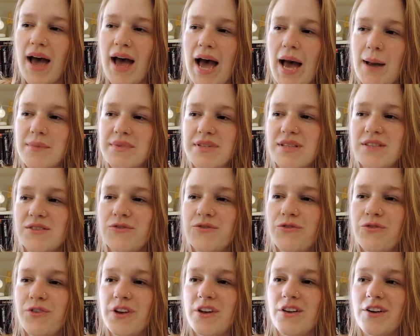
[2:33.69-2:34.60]

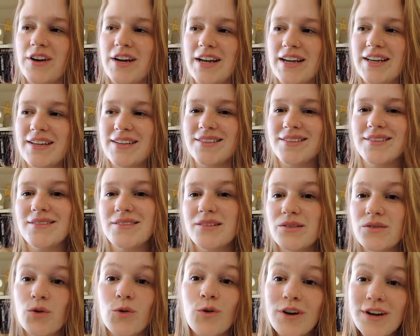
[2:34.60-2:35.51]
atmospheric
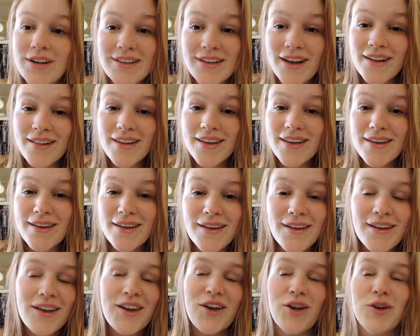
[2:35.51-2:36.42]
storytelling.